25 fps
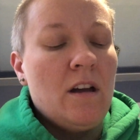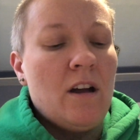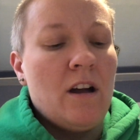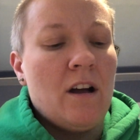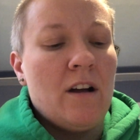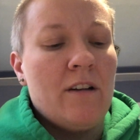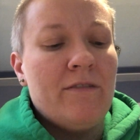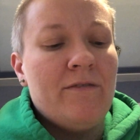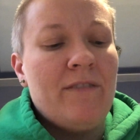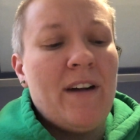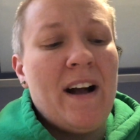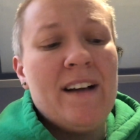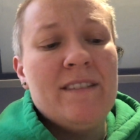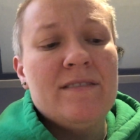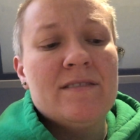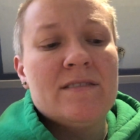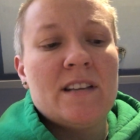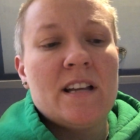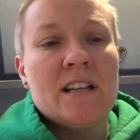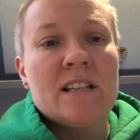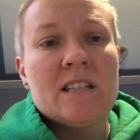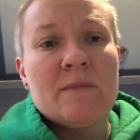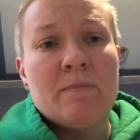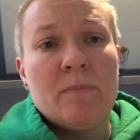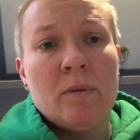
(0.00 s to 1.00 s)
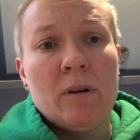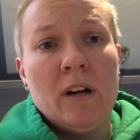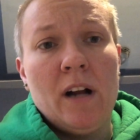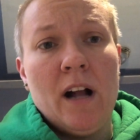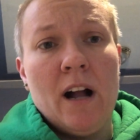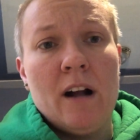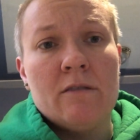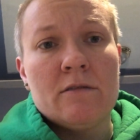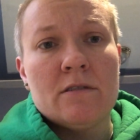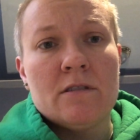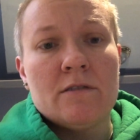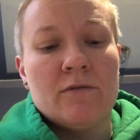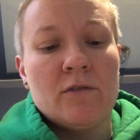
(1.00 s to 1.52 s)
5 cents per
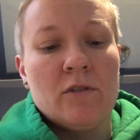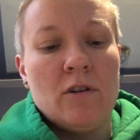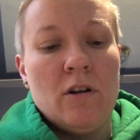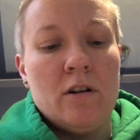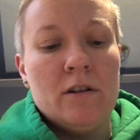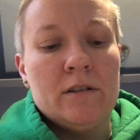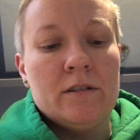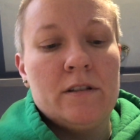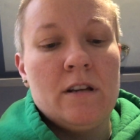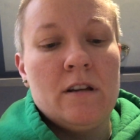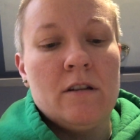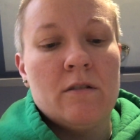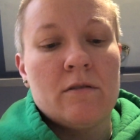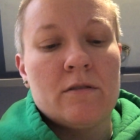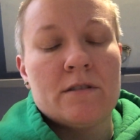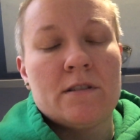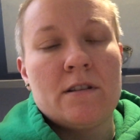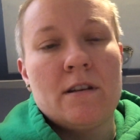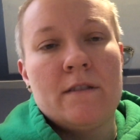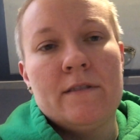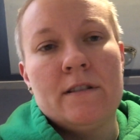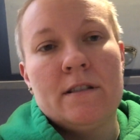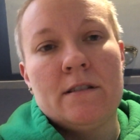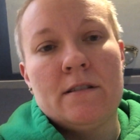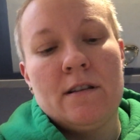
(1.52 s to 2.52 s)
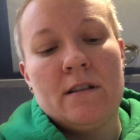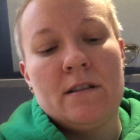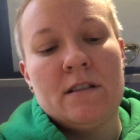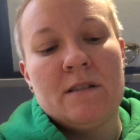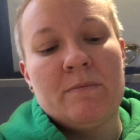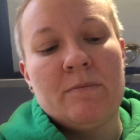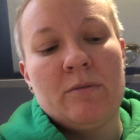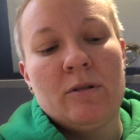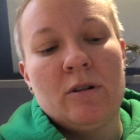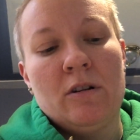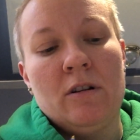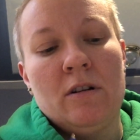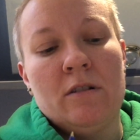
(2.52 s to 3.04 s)
ounce for Aldi or 7 cents
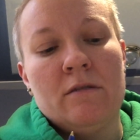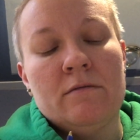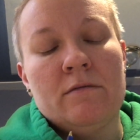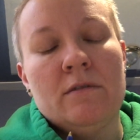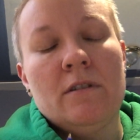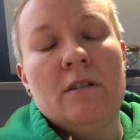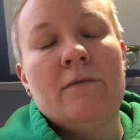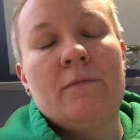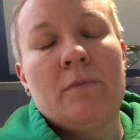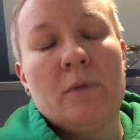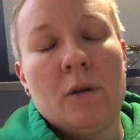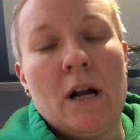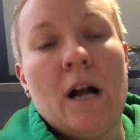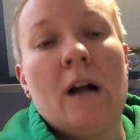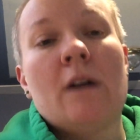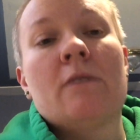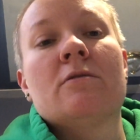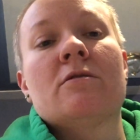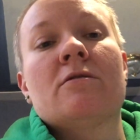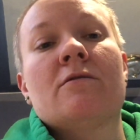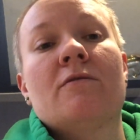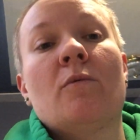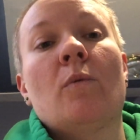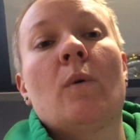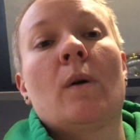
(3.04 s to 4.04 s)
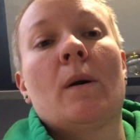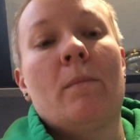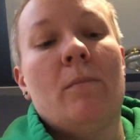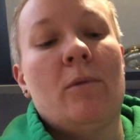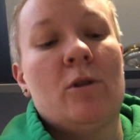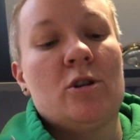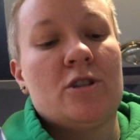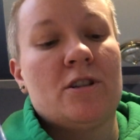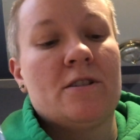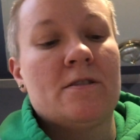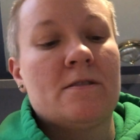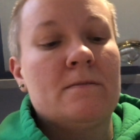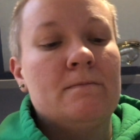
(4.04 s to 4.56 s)
per ounce for
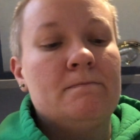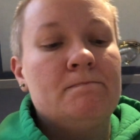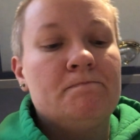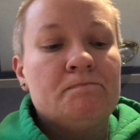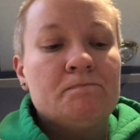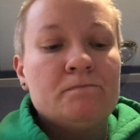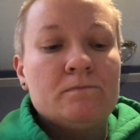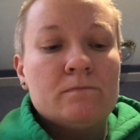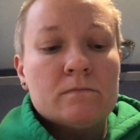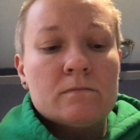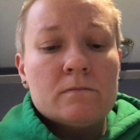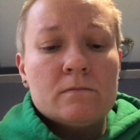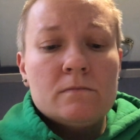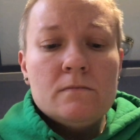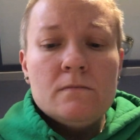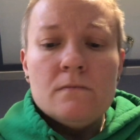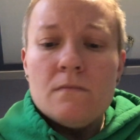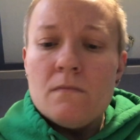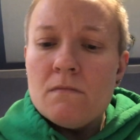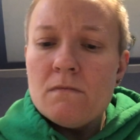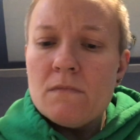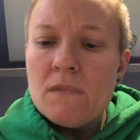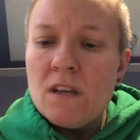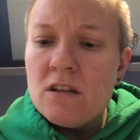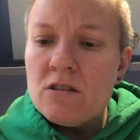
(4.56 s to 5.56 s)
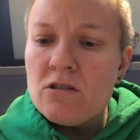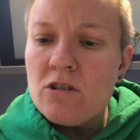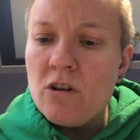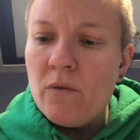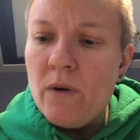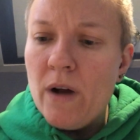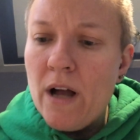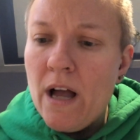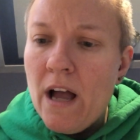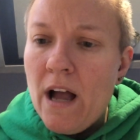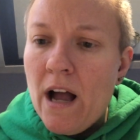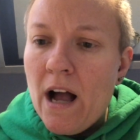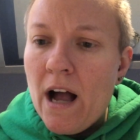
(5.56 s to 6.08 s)
Bush's. So
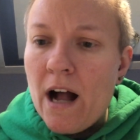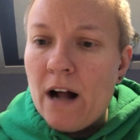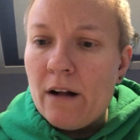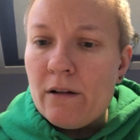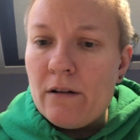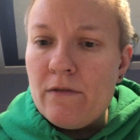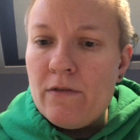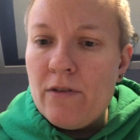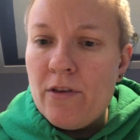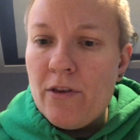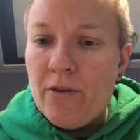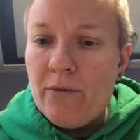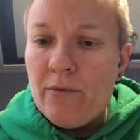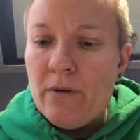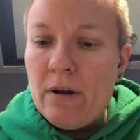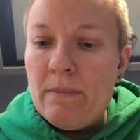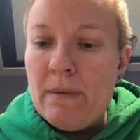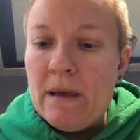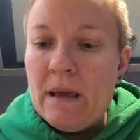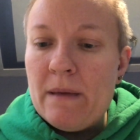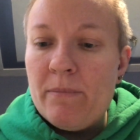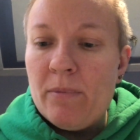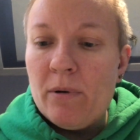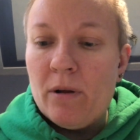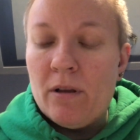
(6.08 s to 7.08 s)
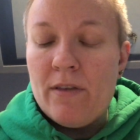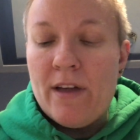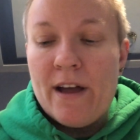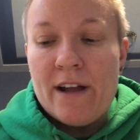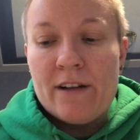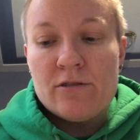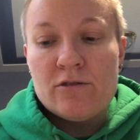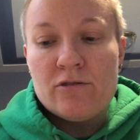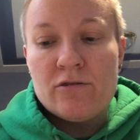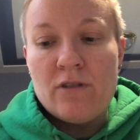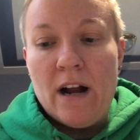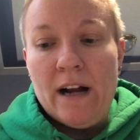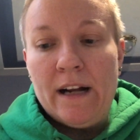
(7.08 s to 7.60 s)
out of the 3 people
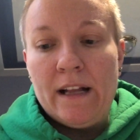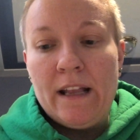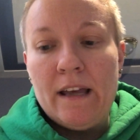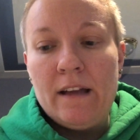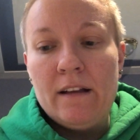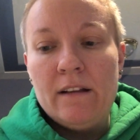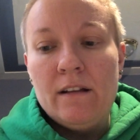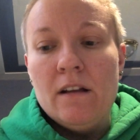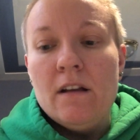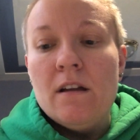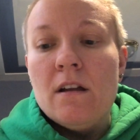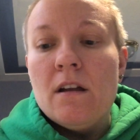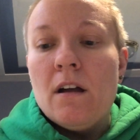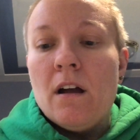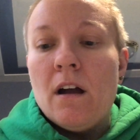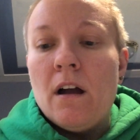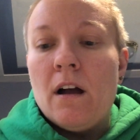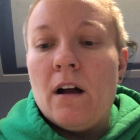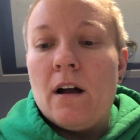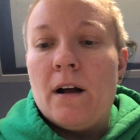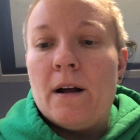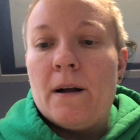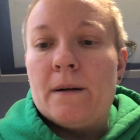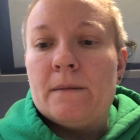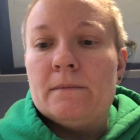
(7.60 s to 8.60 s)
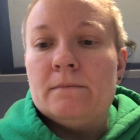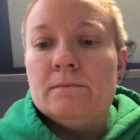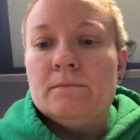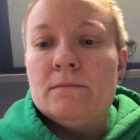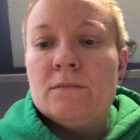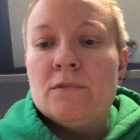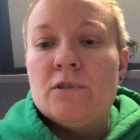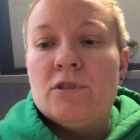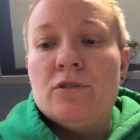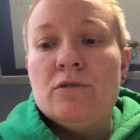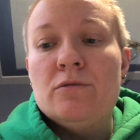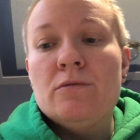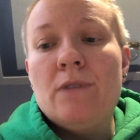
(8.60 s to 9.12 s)
that tried it,
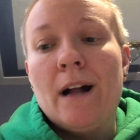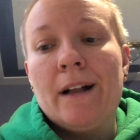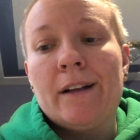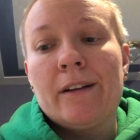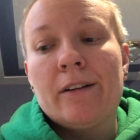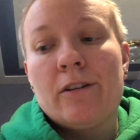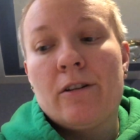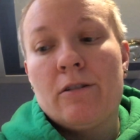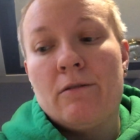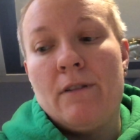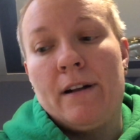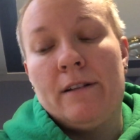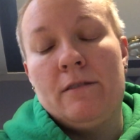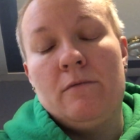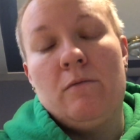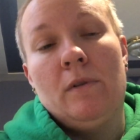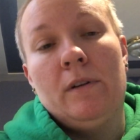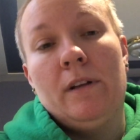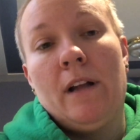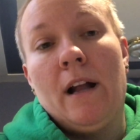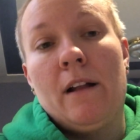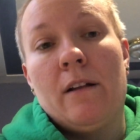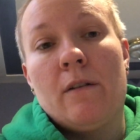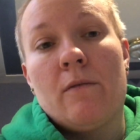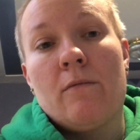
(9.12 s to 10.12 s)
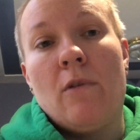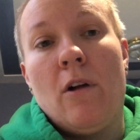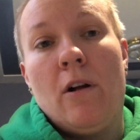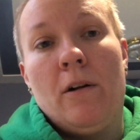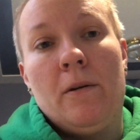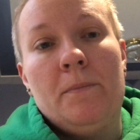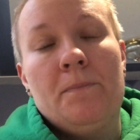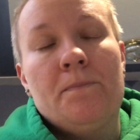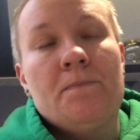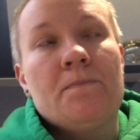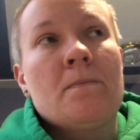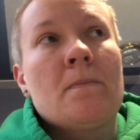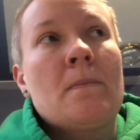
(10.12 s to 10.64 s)
2 got it correct, 1 got it
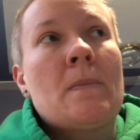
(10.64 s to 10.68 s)
wrong.